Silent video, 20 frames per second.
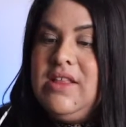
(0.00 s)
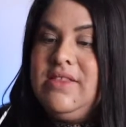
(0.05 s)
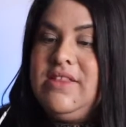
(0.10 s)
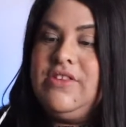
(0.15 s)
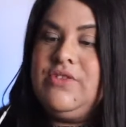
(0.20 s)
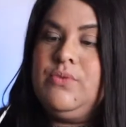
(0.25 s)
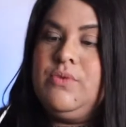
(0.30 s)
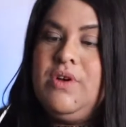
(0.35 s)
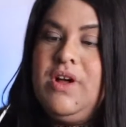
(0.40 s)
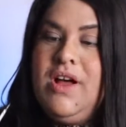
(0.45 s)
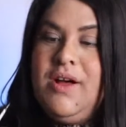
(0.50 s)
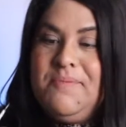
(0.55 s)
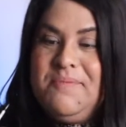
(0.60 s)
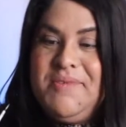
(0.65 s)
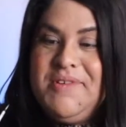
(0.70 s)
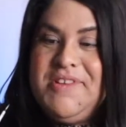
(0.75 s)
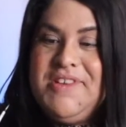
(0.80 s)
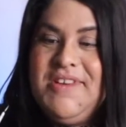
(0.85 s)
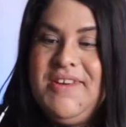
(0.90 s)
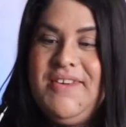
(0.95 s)
This will
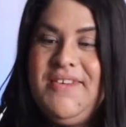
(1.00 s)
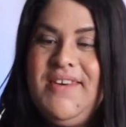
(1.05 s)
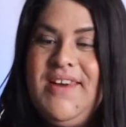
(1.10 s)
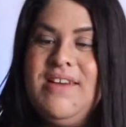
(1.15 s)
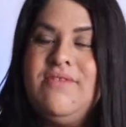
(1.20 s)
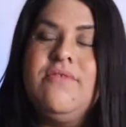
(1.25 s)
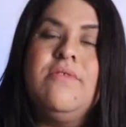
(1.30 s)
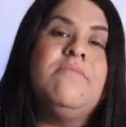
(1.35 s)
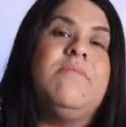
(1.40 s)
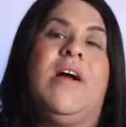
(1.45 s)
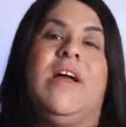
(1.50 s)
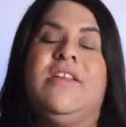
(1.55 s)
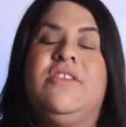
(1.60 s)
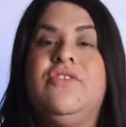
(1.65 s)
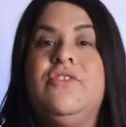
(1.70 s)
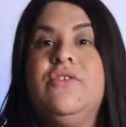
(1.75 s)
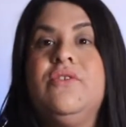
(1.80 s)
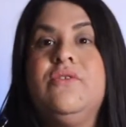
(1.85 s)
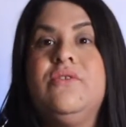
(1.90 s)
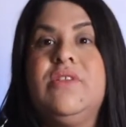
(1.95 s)
humble you and
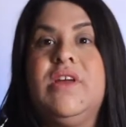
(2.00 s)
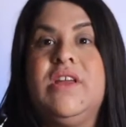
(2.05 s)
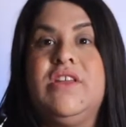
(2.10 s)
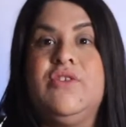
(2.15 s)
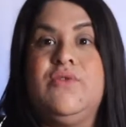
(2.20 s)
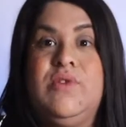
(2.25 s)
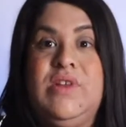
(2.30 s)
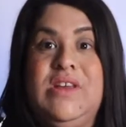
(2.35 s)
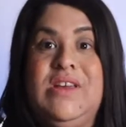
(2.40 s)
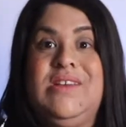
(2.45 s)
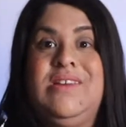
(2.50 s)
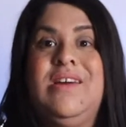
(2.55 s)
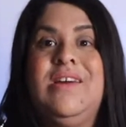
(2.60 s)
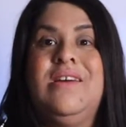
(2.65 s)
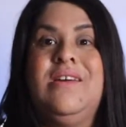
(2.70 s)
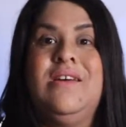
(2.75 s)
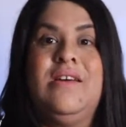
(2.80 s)
remind you that you need